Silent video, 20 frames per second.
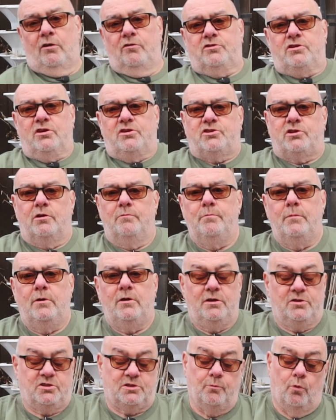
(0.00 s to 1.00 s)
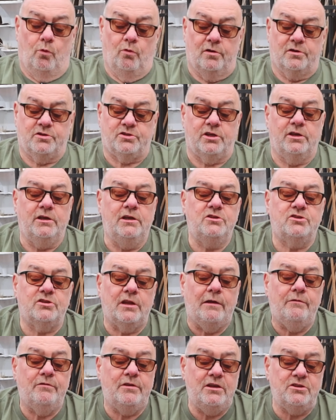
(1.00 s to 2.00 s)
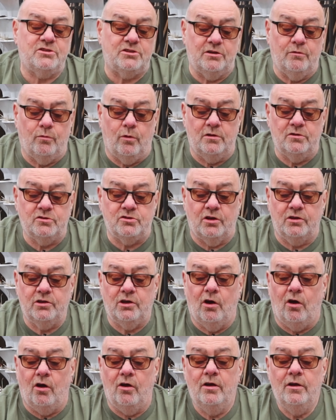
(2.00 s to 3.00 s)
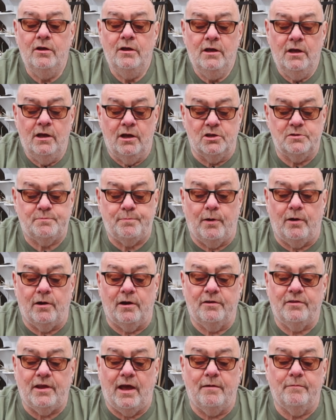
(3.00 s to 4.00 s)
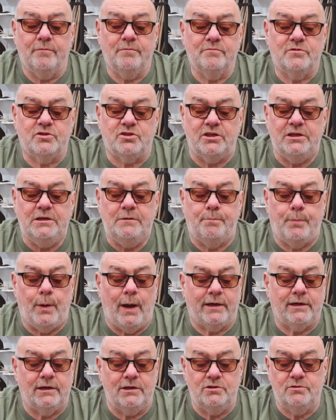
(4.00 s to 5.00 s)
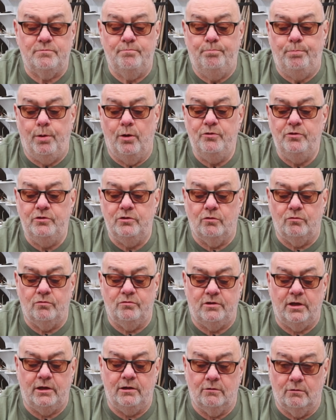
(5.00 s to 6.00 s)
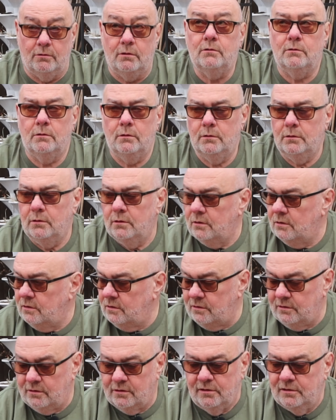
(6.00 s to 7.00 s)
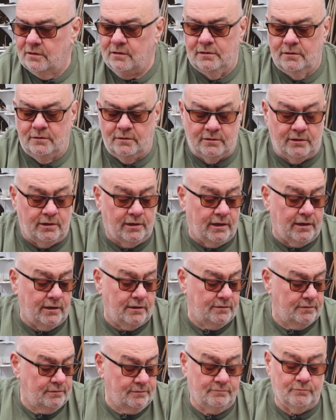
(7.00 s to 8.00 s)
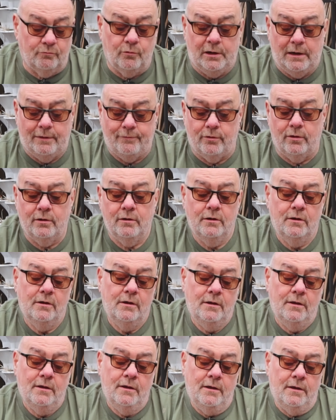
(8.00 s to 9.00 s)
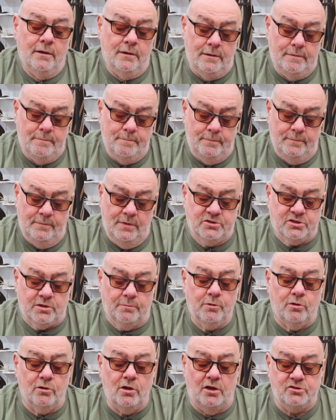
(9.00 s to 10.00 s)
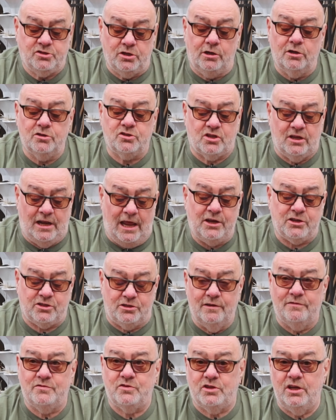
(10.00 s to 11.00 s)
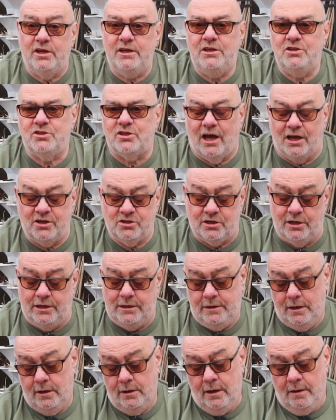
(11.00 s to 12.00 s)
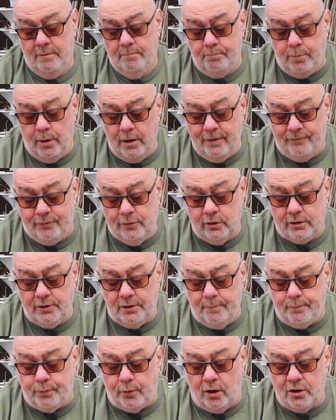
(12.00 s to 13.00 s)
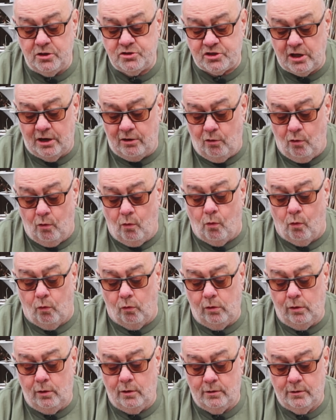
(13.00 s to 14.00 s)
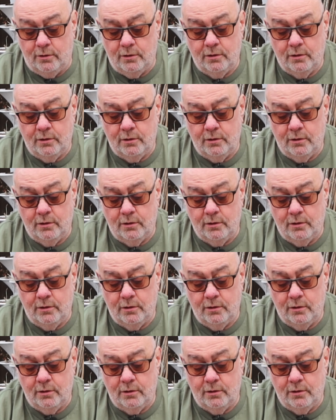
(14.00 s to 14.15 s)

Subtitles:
on to some smaller seeds. Now these are the ones I got as part of that seed package bundle deal. Yeah, whatever. There's a good selection of seeds actually, but if you look at the price, they're all